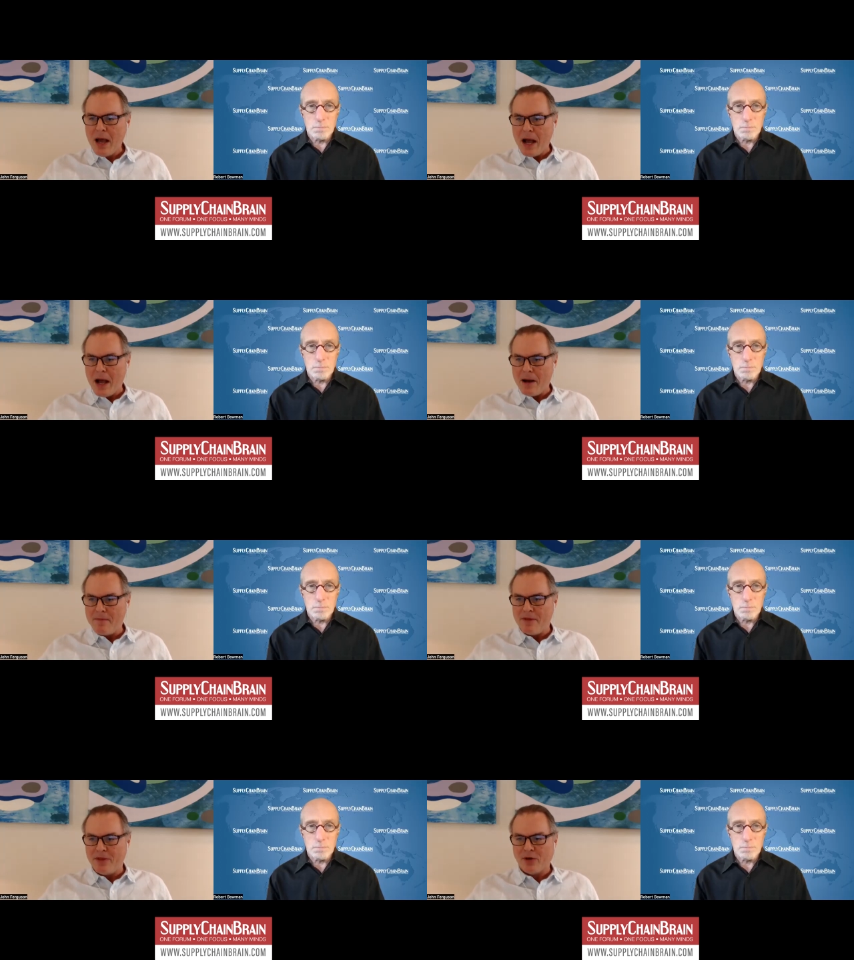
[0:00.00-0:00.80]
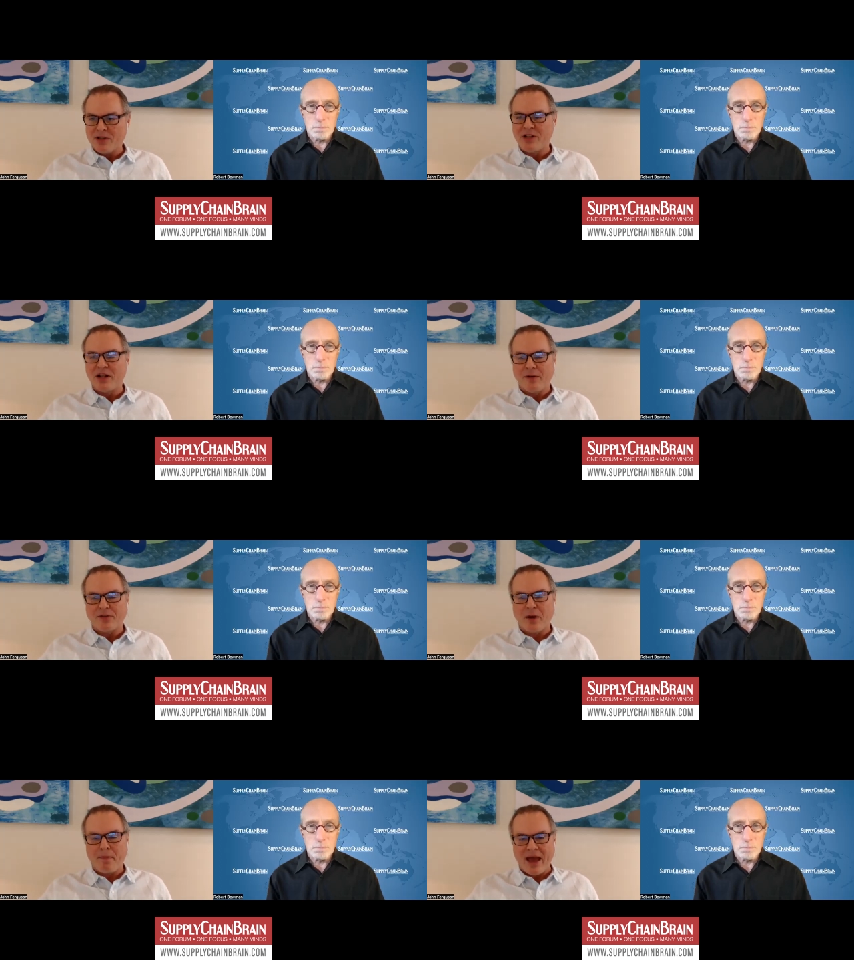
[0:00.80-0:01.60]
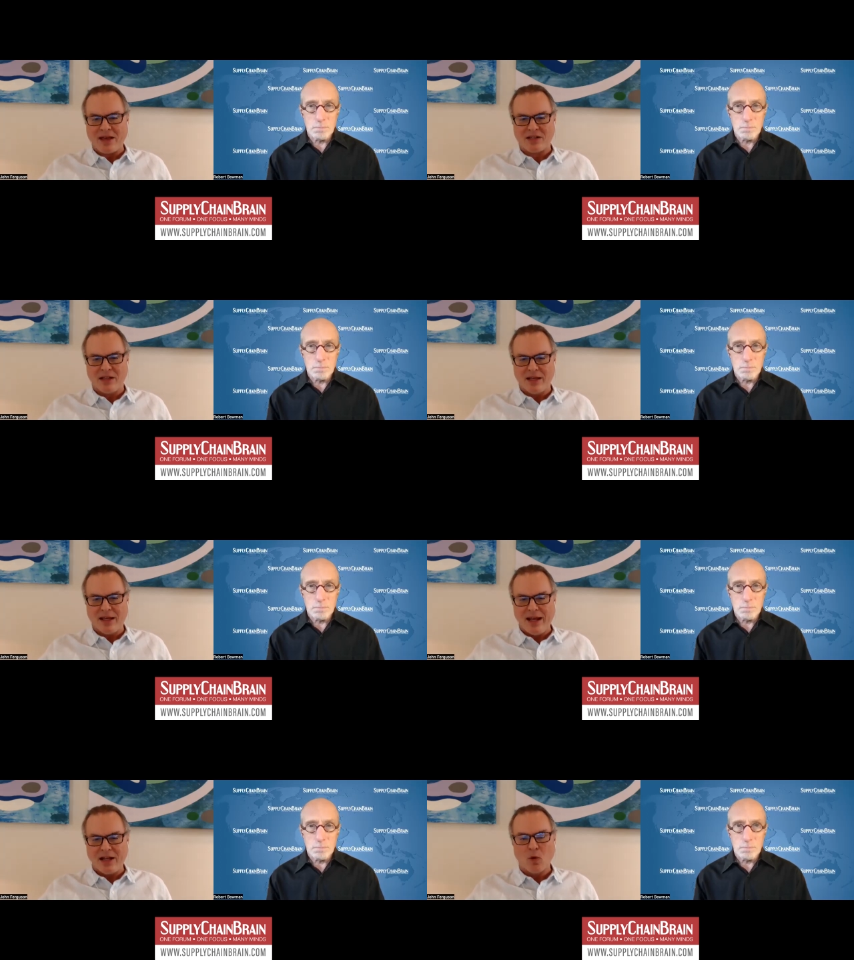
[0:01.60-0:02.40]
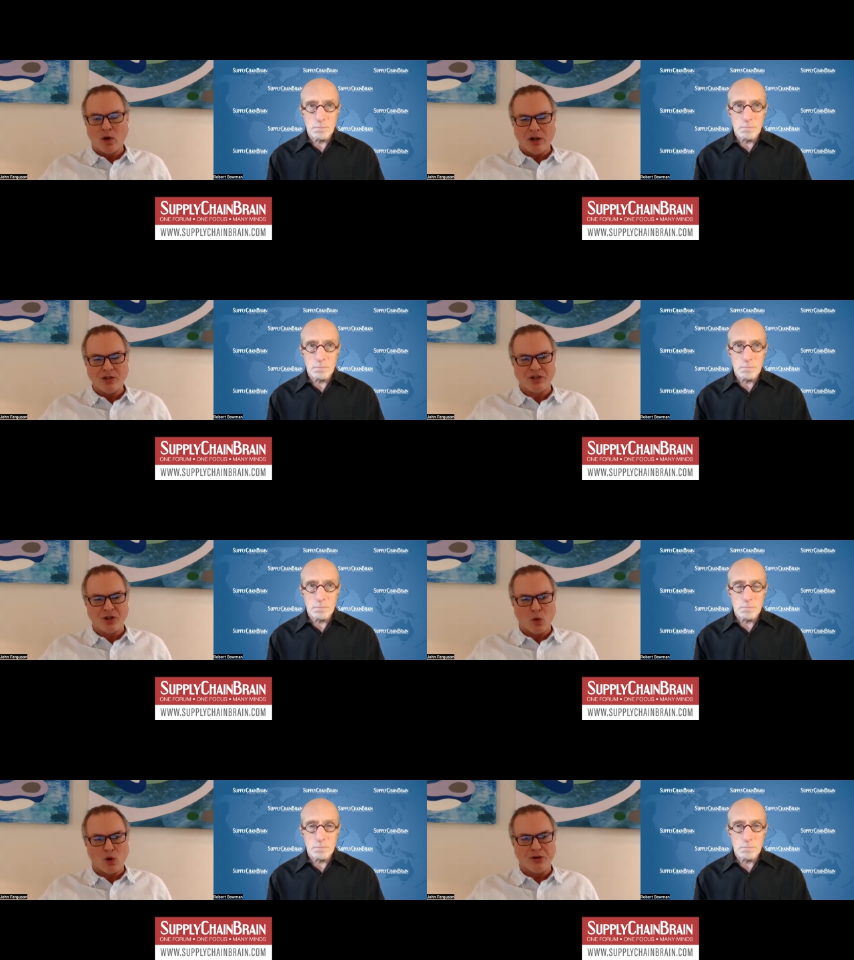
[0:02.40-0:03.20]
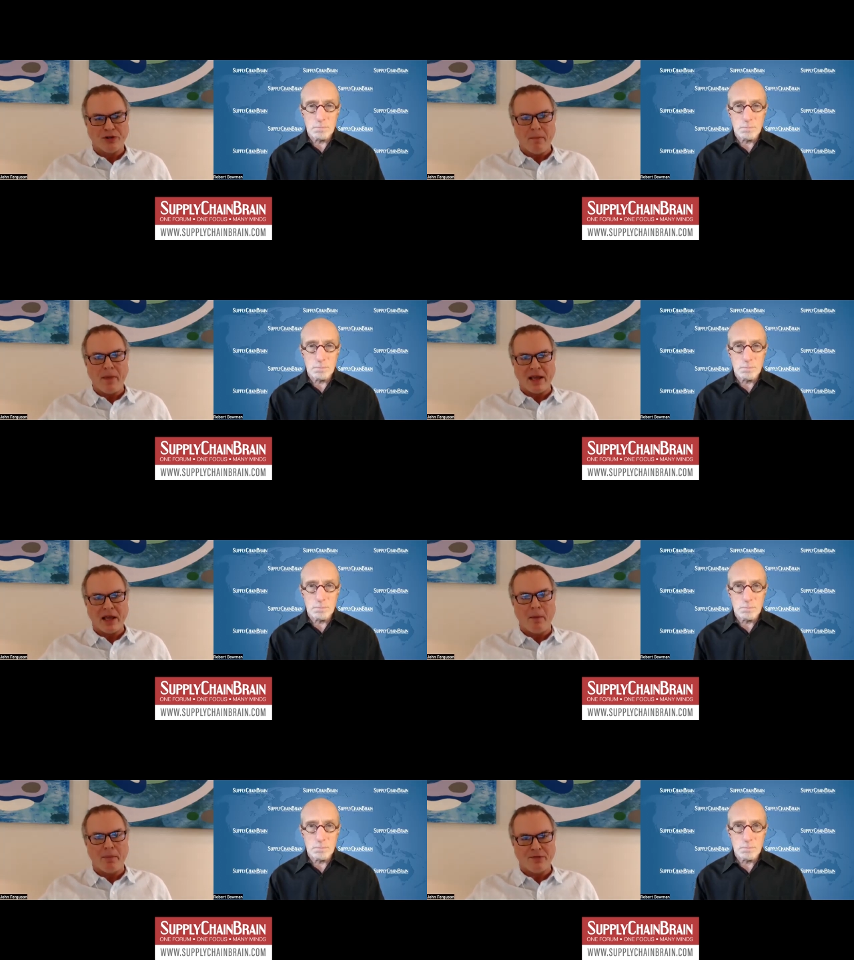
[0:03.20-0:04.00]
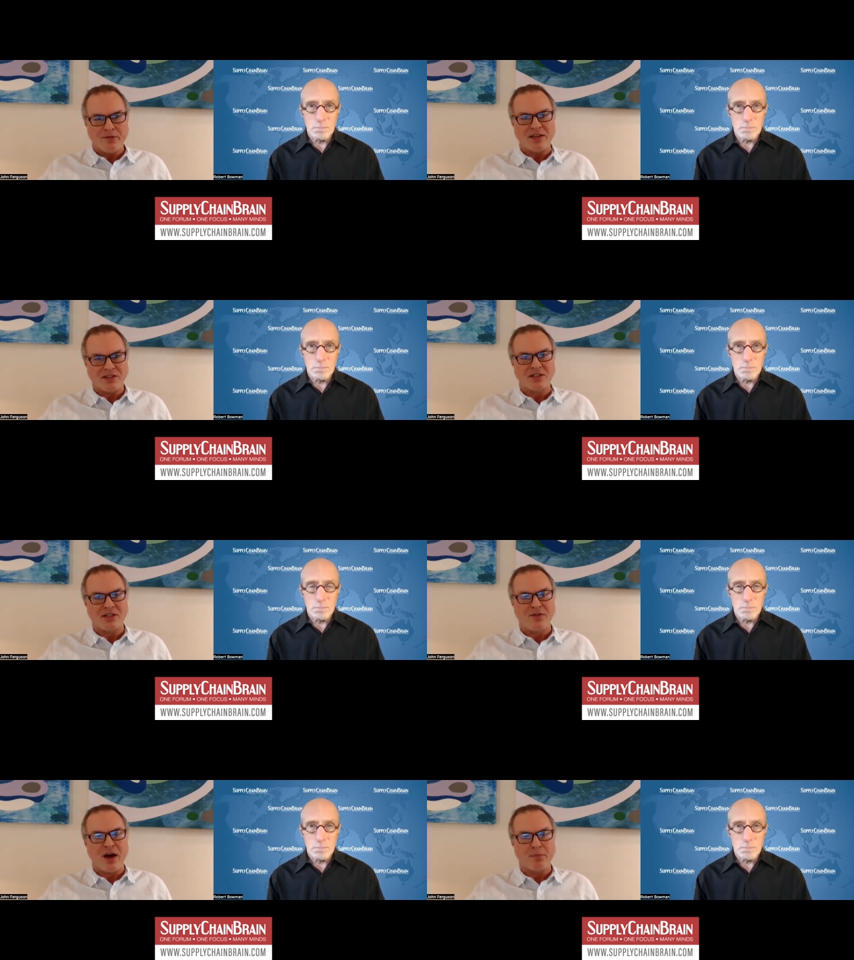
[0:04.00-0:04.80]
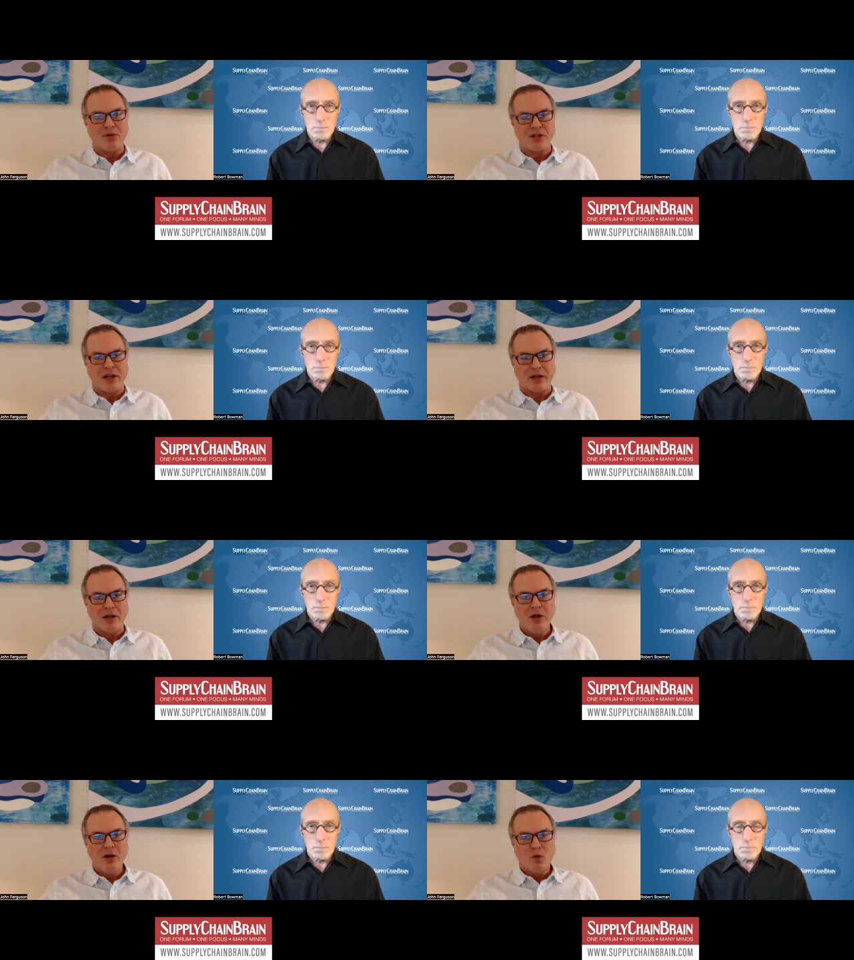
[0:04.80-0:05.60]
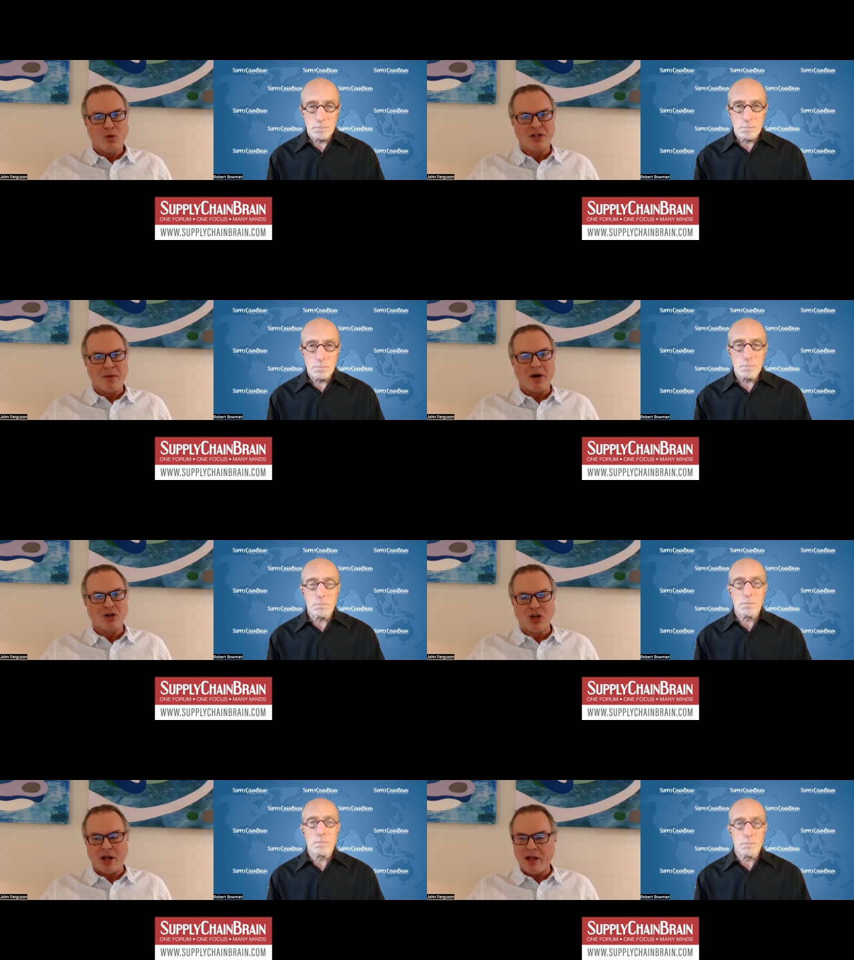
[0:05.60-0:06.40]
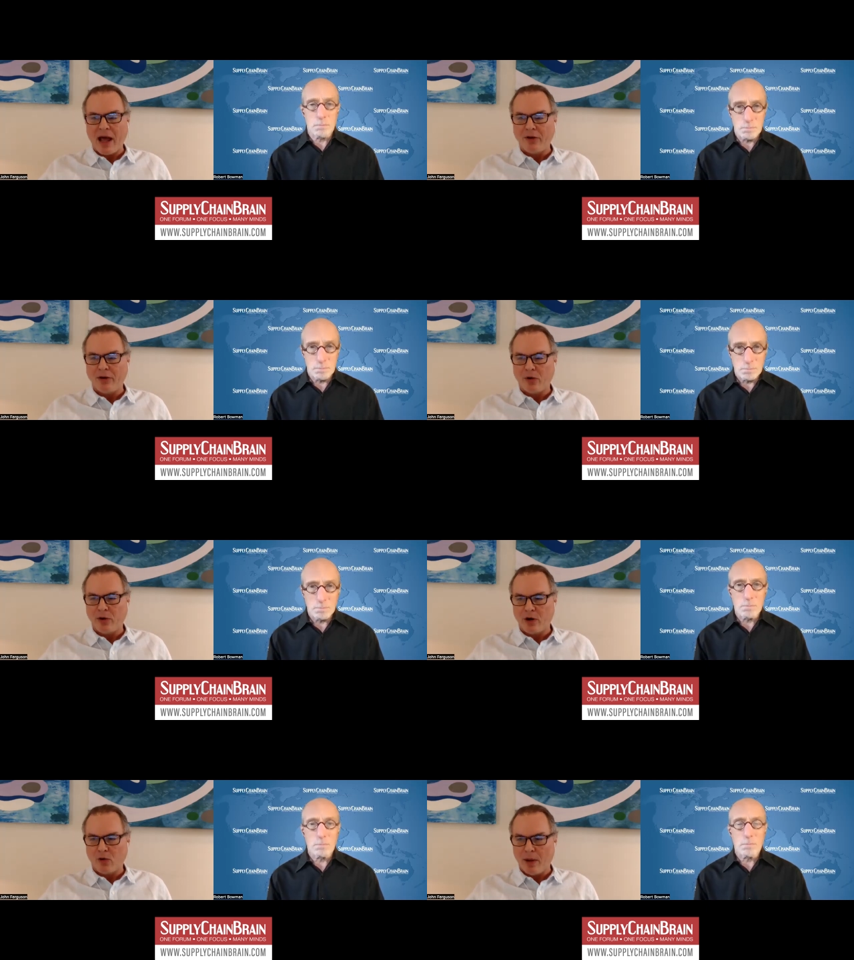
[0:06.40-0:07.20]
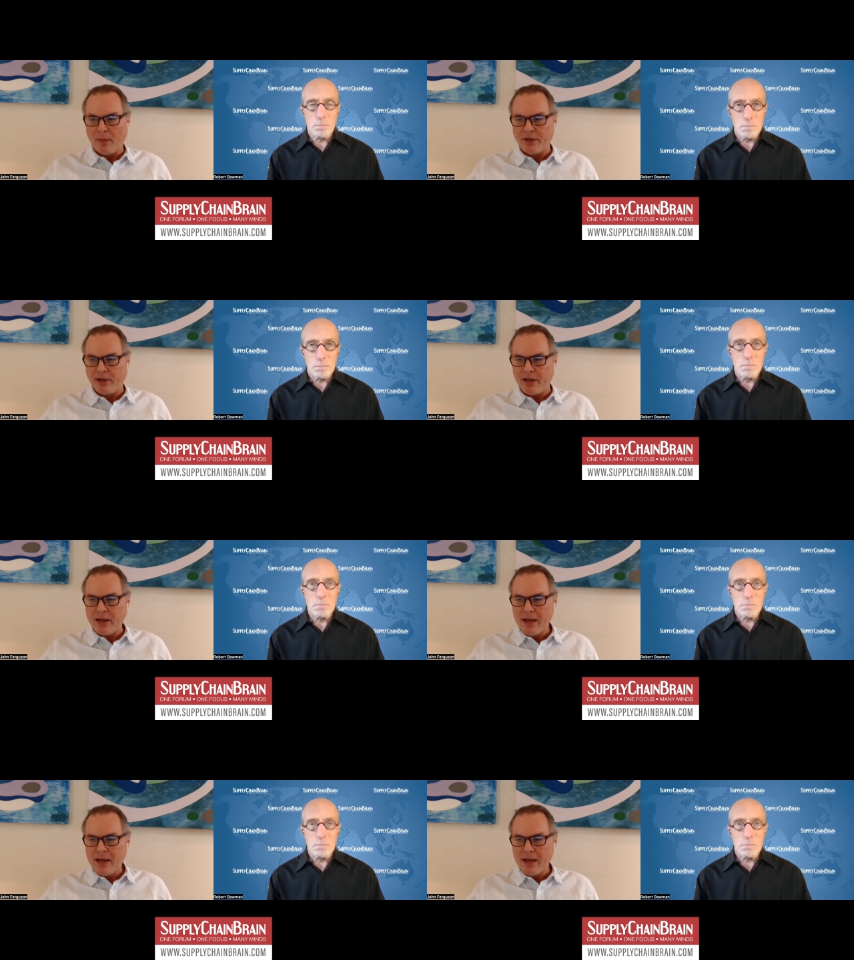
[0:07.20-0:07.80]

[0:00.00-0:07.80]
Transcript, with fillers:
Speaker 1: um, there isn't enough capacity anywhere else in the world to make up if that sixty-five percent were somehow shut down or interrupted.